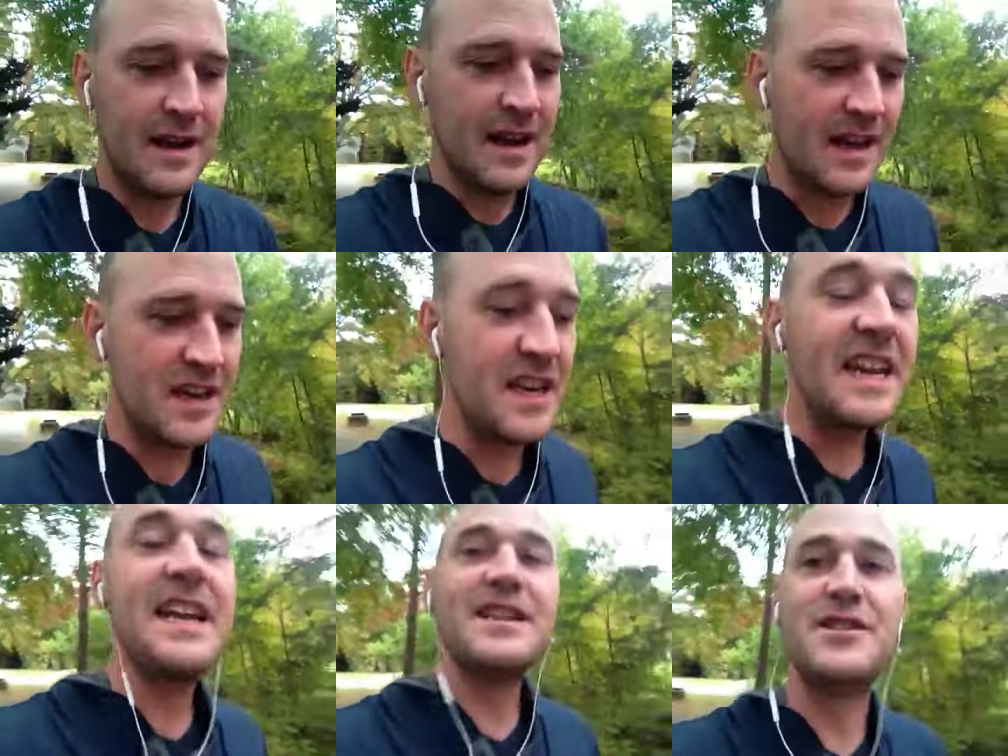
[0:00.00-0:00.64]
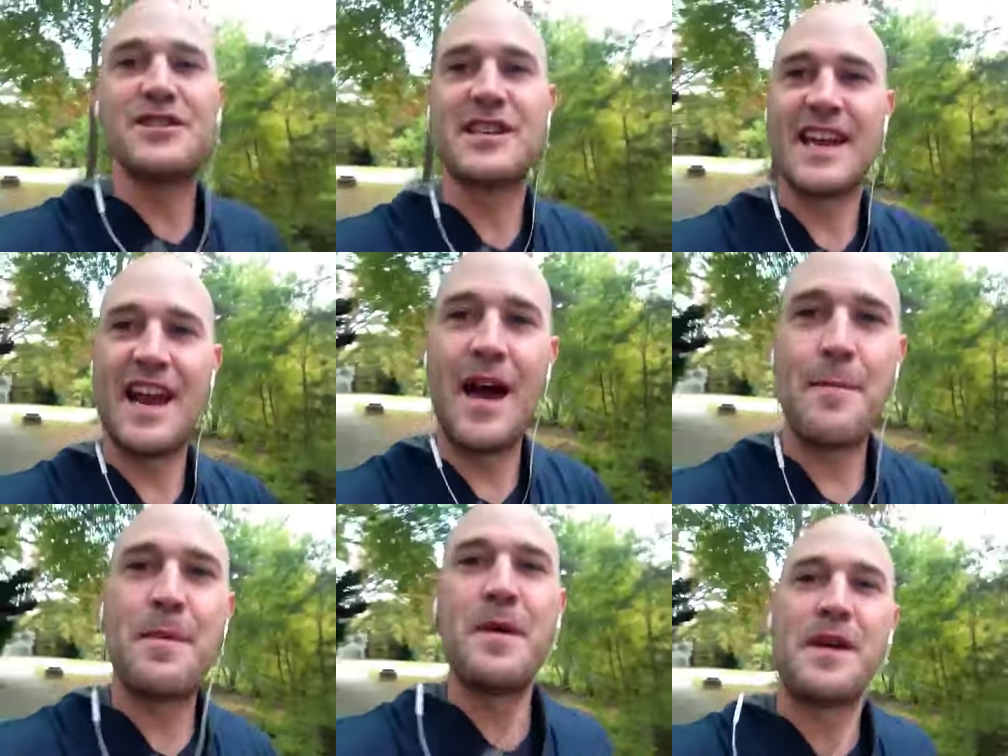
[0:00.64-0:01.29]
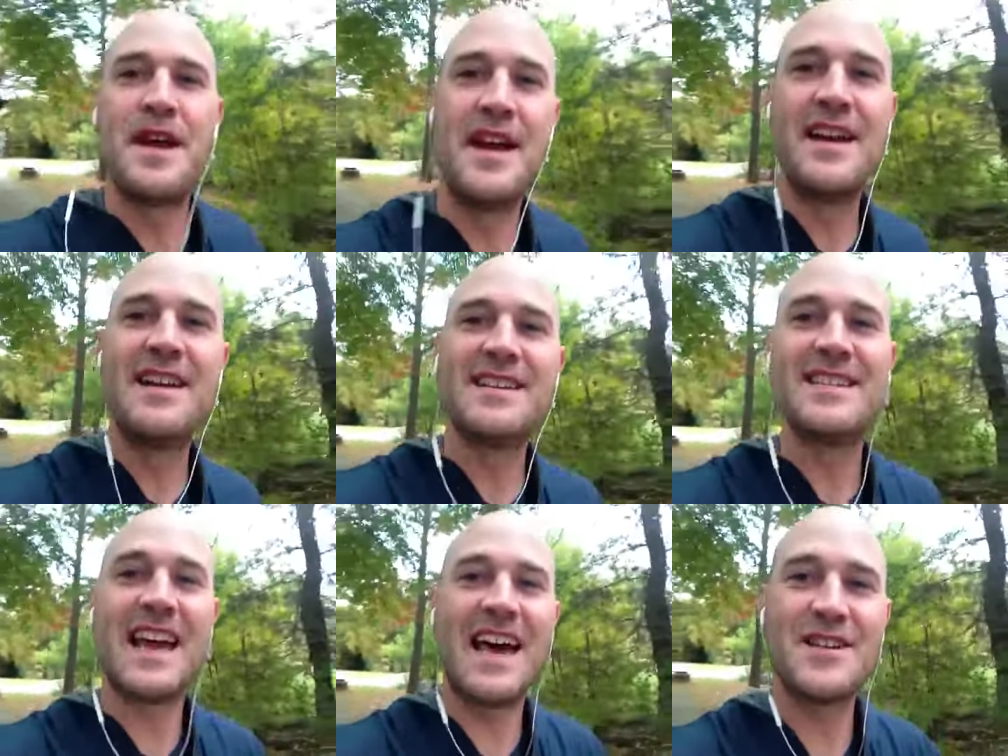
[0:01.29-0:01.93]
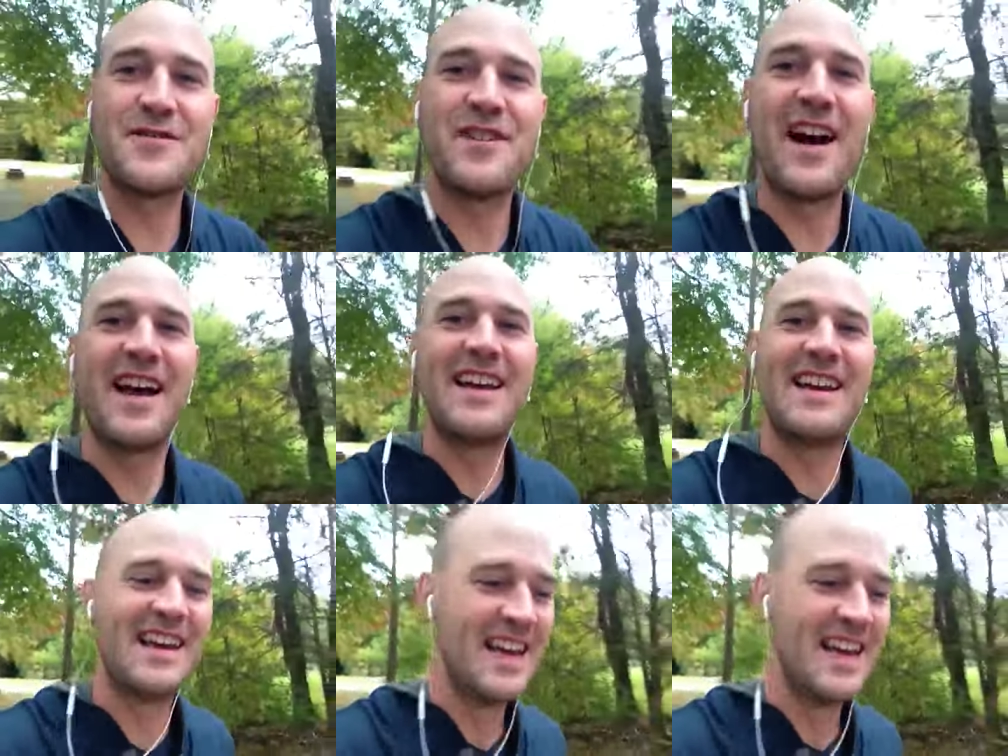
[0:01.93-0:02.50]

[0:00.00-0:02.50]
uh, needs cannot be satisfied.